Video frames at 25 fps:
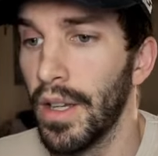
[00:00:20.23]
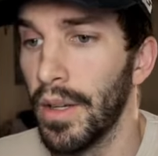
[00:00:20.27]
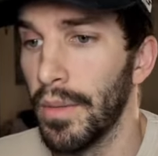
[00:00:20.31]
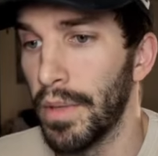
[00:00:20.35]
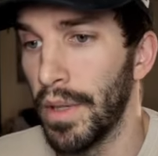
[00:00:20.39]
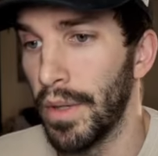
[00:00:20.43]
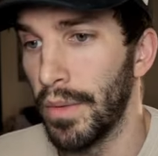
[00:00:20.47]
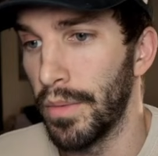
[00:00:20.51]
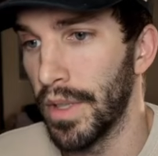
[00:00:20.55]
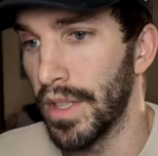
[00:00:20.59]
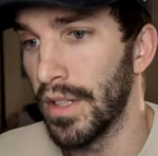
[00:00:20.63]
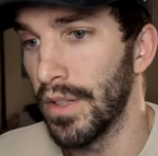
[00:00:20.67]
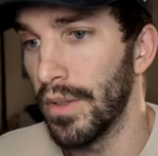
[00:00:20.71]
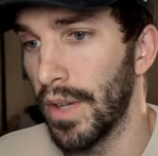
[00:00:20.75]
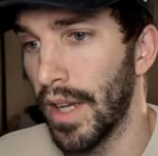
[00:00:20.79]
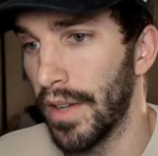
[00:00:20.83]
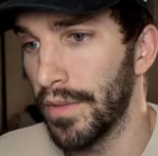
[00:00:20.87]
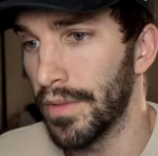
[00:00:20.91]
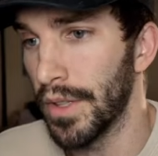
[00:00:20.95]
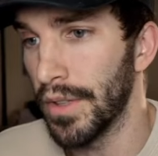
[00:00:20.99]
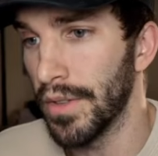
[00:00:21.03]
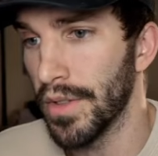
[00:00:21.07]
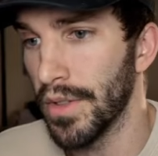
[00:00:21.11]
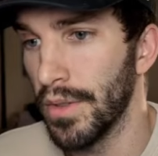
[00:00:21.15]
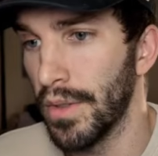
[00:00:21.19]
but we do have
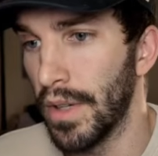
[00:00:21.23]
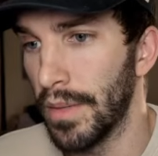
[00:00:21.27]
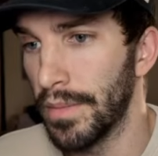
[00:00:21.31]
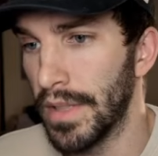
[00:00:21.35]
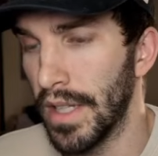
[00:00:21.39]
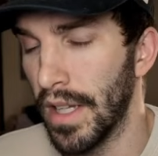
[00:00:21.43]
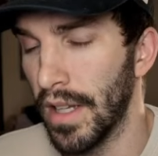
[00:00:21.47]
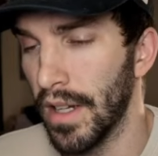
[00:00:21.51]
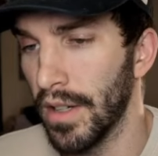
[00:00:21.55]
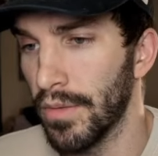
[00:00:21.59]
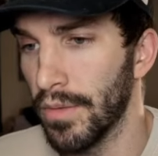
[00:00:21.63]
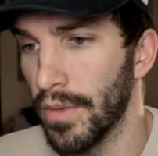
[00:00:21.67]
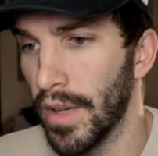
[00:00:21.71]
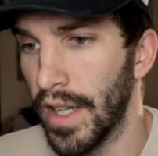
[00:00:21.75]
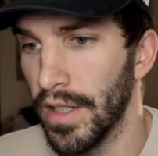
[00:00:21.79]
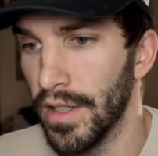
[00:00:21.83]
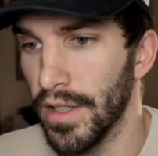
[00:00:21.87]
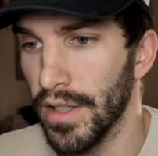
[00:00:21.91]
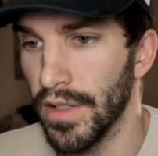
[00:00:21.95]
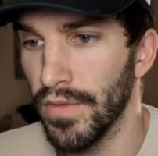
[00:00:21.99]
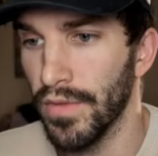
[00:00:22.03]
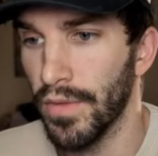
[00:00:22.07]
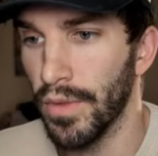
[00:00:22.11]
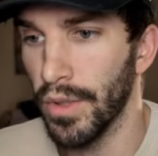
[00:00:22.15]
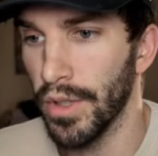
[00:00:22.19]
those new updated
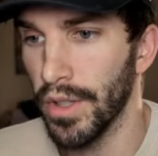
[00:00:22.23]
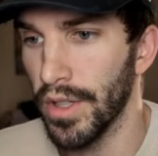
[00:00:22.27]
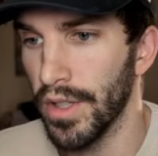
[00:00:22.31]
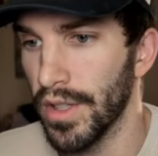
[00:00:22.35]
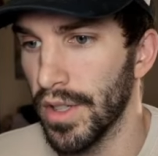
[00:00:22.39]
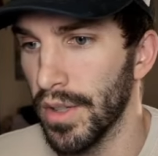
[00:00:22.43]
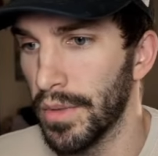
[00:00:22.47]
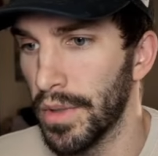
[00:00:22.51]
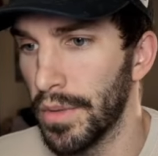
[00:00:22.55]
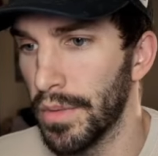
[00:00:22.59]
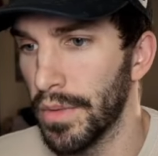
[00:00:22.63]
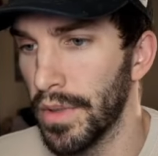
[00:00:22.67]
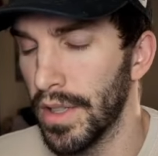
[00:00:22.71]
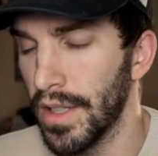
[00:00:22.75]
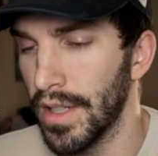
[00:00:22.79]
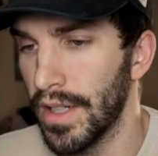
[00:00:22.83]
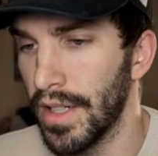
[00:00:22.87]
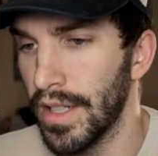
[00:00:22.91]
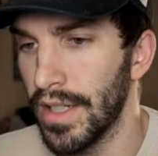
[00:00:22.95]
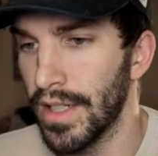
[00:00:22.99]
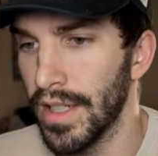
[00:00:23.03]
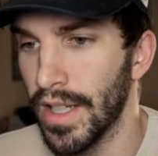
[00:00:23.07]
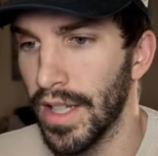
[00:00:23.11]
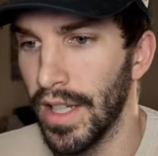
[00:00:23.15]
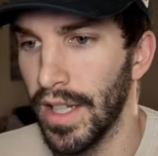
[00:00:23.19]
ranges for you, so we really
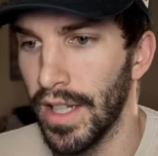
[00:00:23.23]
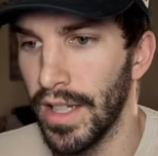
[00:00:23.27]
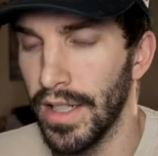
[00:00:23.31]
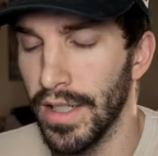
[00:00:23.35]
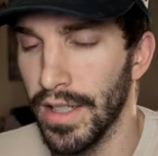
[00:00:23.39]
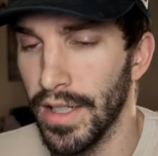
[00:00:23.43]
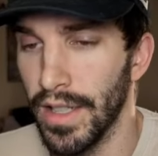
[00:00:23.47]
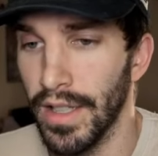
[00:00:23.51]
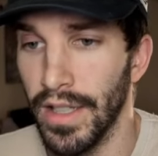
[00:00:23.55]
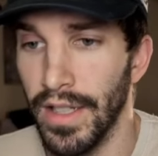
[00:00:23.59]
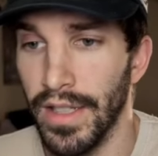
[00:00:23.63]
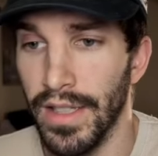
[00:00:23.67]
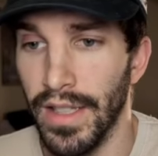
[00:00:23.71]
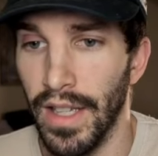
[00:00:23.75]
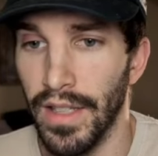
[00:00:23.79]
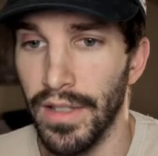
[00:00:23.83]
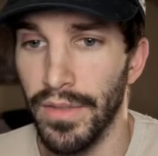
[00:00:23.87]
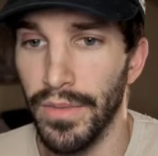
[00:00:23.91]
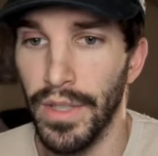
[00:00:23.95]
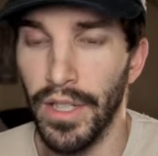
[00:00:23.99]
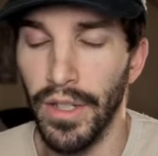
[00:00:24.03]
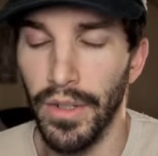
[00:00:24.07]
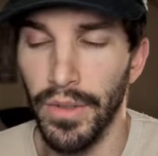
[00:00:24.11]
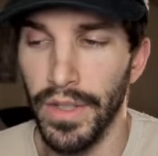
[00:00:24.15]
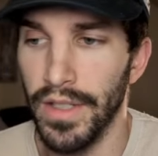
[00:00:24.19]
need to get into these as
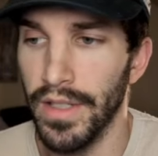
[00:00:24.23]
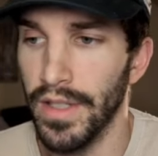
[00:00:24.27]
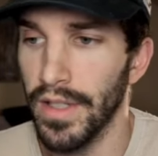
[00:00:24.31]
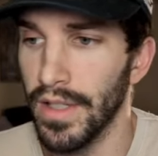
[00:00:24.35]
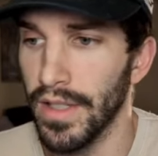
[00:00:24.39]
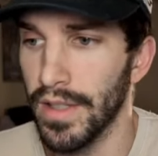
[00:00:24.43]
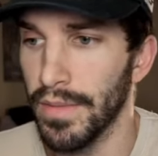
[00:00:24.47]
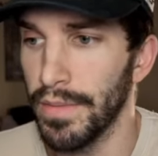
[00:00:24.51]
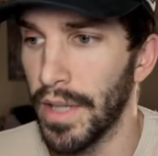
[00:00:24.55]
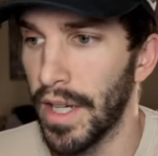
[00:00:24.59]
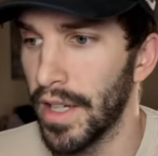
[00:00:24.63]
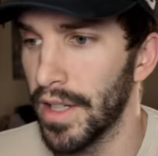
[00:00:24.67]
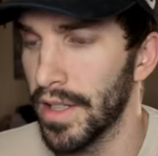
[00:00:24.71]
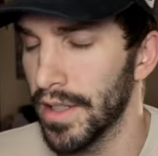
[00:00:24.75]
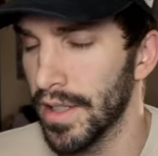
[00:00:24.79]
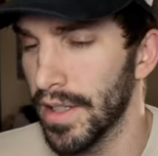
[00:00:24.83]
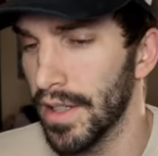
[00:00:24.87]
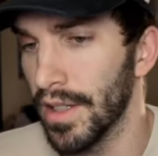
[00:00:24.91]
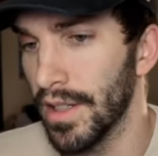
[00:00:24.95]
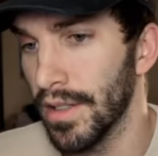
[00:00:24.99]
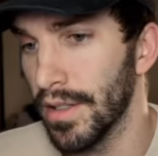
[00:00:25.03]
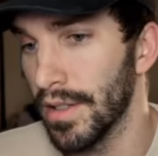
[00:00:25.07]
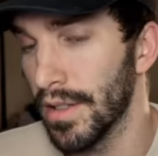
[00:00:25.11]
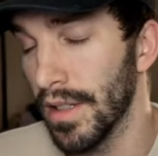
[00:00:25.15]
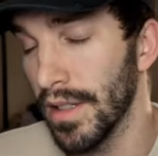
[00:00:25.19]
we go into the SPYs
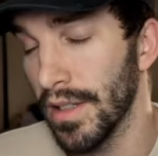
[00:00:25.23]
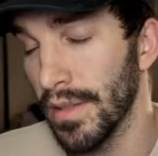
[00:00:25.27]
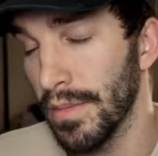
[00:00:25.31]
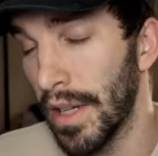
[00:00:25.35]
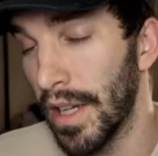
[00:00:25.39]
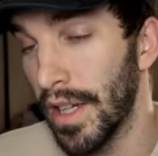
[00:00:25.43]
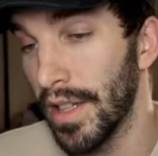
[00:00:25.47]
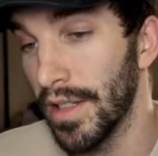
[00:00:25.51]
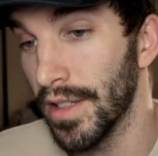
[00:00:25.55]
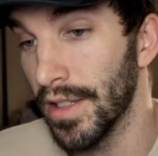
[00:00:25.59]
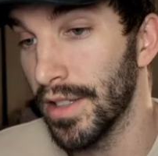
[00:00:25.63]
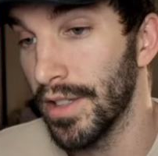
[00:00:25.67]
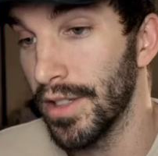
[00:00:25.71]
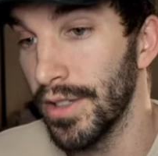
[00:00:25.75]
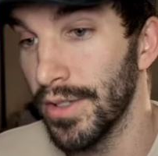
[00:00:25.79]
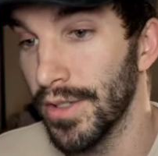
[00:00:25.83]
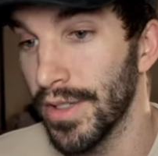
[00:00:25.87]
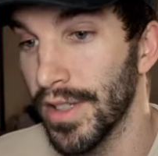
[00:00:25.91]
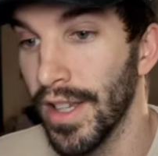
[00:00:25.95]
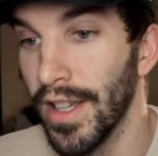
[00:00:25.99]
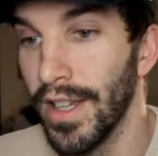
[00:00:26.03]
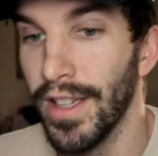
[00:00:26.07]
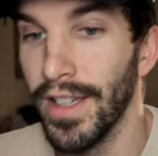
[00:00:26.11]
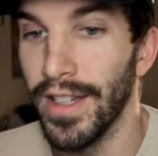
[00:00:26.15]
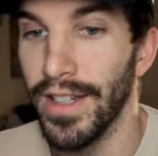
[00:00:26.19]
and the SPY and the
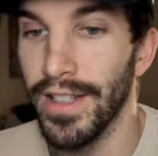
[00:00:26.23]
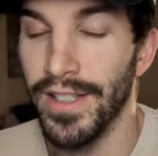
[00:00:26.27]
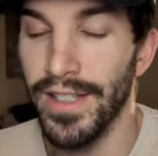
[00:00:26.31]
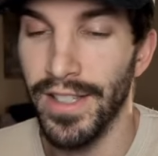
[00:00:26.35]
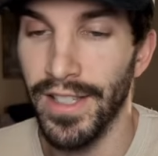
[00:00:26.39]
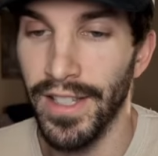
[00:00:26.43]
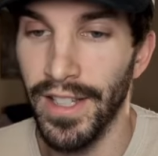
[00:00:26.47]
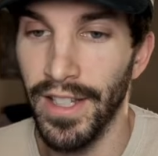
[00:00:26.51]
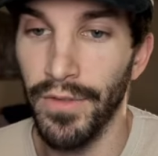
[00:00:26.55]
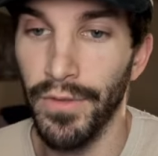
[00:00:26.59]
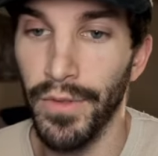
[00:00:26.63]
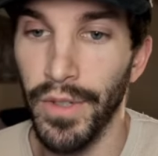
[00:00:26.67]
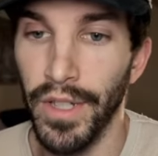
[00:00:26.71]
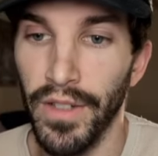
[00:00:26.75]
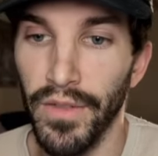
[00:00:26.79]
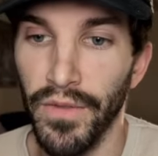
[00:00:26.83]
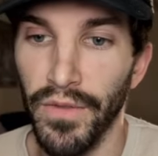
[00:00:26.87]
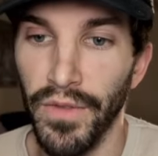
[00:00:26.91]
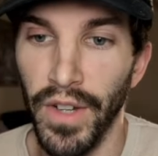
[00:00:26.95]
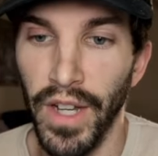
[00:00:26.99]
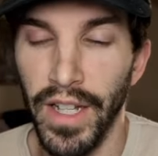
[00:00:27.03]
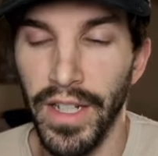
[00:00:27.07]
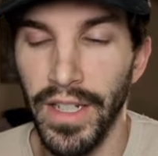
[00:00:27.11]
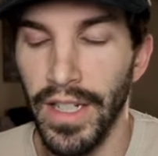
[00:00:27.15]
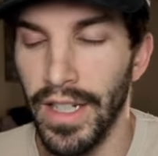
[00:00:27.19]
Qs and see if we can
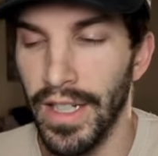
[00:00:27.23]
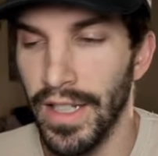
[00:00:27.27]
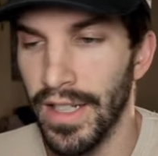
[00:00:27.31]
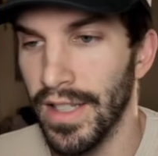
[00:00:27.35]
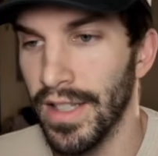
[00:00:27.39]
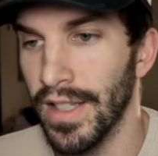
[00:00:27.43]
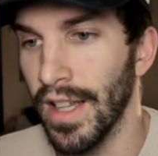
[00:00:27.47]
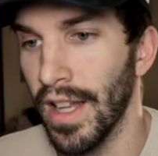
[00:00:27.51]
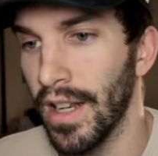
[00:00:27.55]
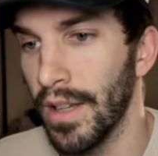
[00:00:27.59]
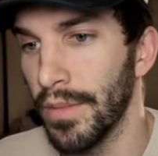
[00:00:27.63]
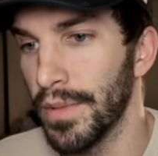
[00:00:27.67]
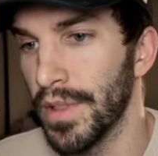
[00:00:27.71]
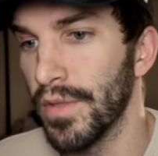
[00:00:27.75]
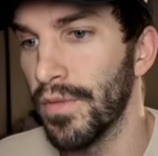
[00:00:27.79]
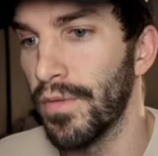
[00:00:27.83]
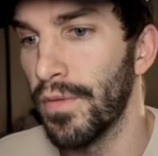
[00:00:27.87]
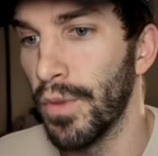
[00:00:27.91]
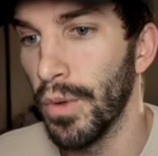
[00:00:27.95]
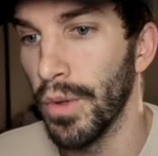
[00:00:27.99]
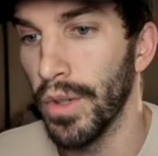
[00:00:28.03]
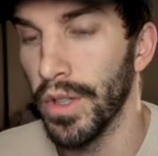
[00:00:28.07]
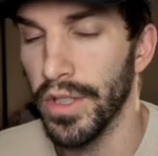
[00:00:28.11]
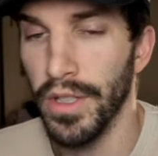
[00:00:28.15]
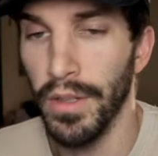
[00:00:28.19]
find any setups
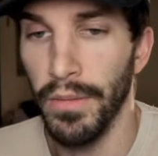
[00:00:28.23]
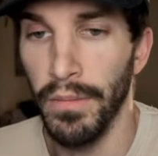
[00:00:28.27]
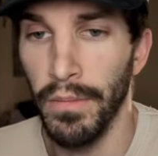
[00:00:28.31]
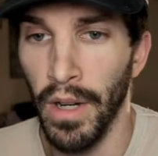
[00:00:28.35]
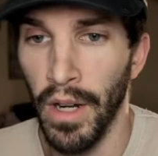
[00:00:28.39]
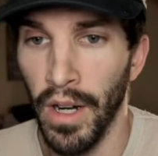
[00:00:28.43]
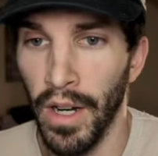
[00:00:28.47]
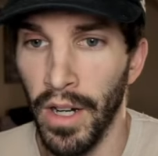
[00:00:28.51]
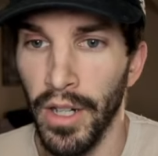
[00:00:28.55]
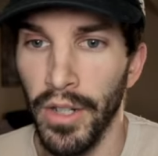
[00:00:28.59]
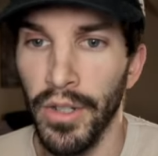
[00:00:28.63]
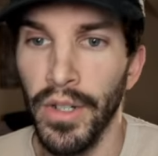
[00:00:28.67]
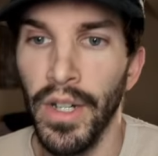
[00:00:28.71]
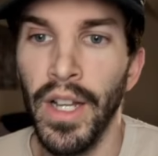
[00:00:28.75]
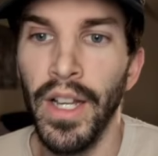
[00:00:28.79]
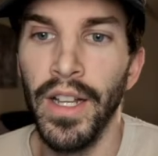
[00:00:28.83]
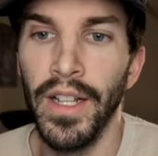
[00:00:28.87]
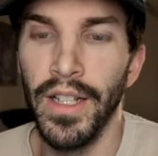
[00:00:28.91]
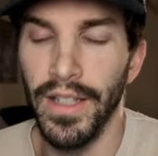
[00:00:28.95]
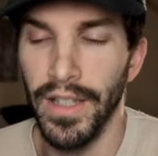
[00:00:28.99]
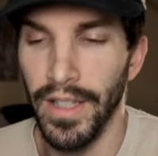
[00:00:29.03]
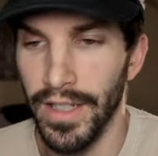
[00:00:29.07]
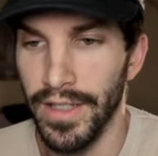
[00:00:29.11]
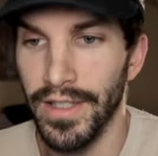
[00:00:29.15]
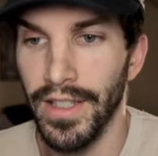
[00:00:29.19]
for tomorrow.
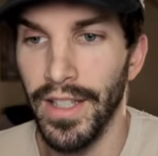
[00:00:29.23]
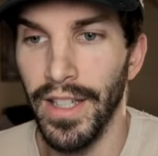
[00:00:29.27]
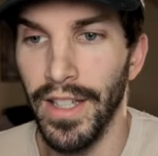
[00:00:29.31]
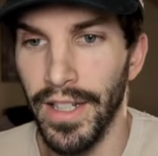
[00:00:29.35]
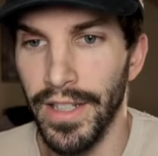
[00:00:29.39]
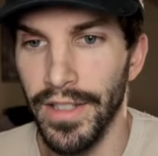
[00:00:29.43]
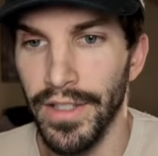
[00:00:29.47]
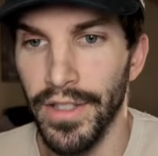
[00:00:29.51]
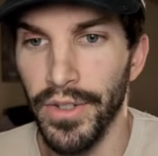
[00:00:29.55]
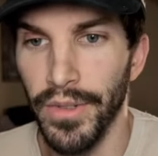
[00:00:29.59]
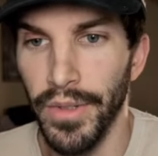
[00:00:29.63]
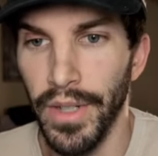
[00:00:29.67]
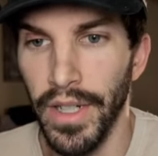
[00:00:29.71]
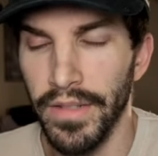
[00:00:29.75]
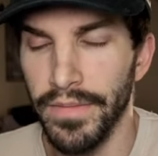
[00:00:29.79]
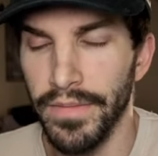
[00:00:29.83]
Let's get into it